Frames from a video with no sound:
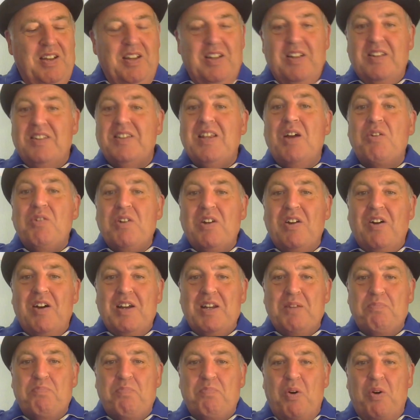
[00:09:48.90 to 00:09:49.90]
don't like
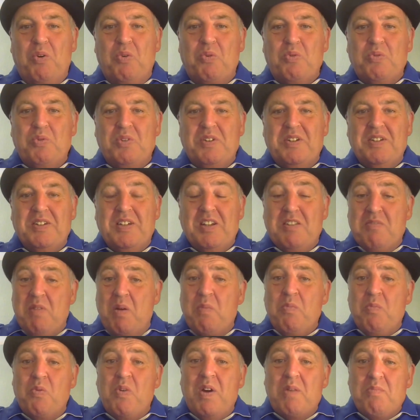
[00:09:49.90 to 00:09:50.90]
the board. Can you
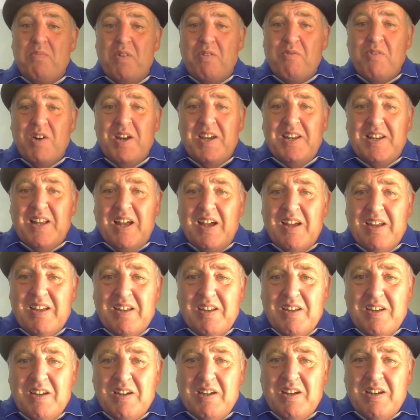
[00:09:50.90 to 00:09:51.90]
remember when Marina?
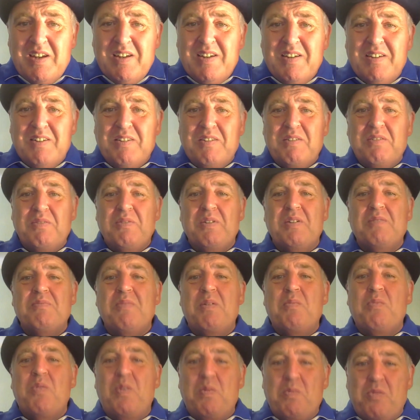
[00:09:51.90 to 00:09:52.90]

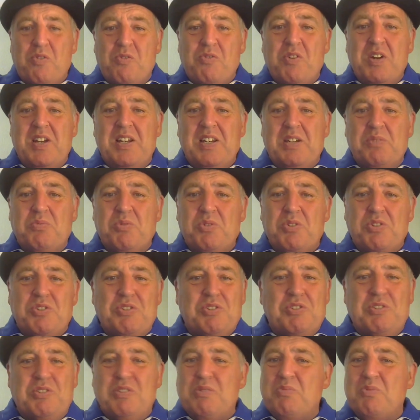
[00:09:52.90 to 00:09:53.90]

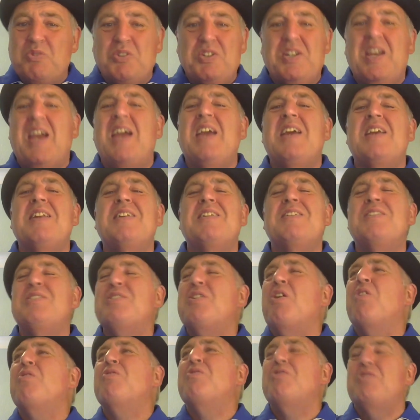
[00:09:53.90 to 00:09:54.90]
Was getting
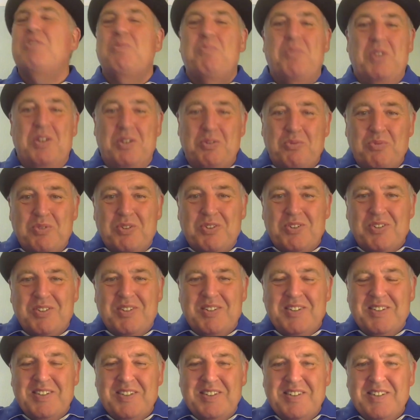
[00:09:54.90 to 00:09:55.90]
dogs
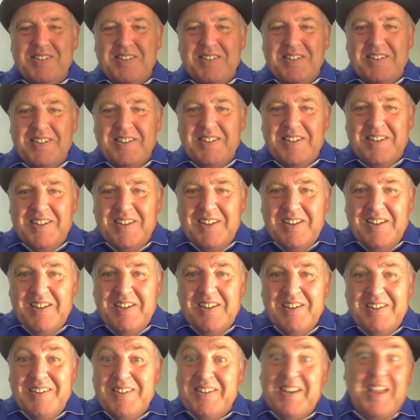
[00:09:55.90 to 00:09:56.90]
abuse?
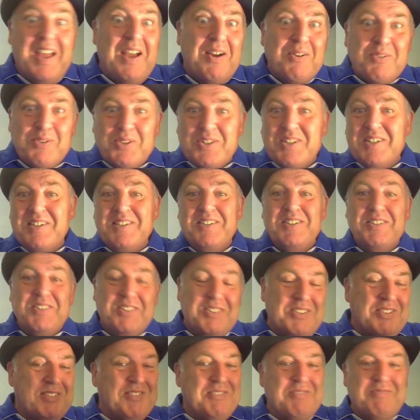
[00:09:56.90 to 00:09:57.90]
Now
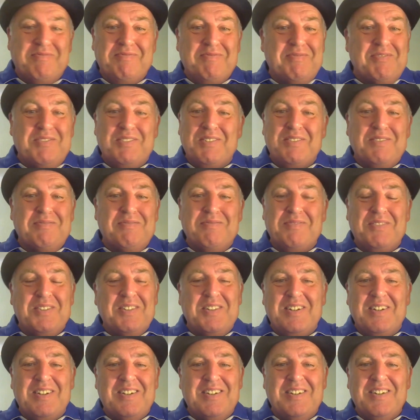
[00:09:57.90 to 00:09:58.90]
she's
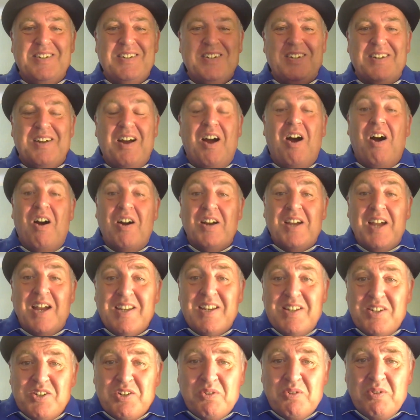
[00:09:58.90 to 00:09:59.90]

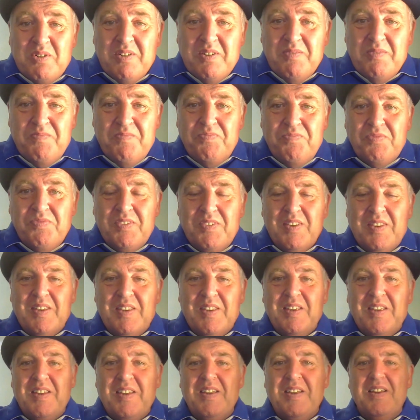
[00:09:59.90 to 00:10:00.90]
Archangel.
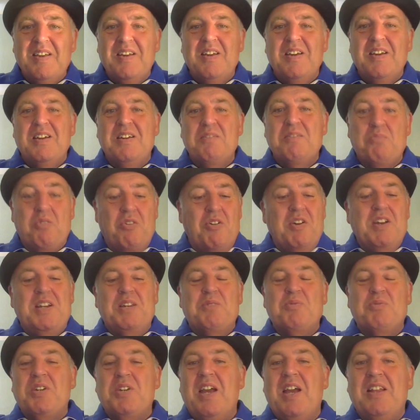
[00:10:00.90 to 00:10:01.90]
Marina
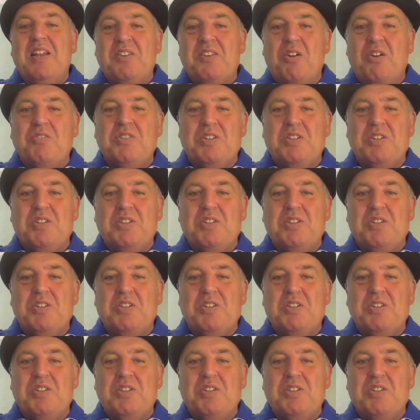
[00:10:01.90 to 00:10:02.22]
was getting dogs